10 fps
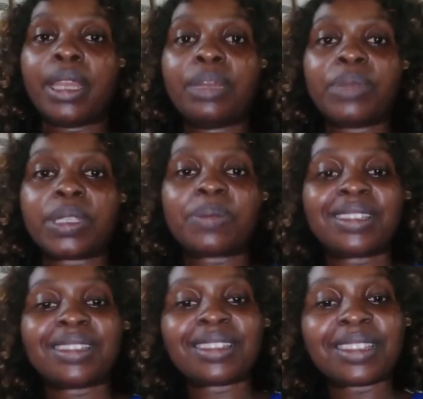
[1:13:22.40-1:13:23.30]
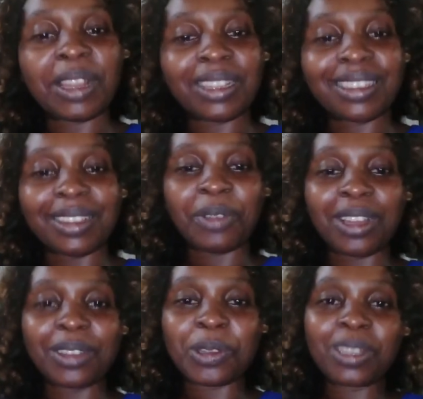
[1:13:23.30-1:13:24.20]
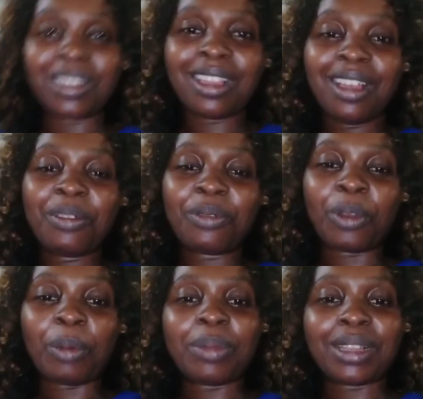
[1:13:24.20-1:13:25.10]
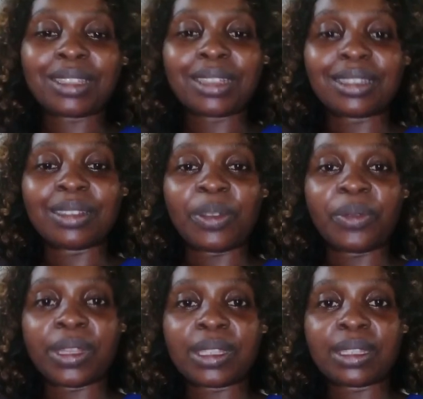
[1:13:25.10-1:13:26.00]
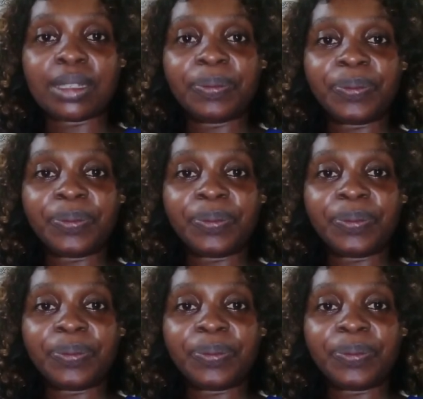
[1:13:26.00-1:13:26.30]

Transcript: name is Mrs. Susan Silvanus from Abia State University,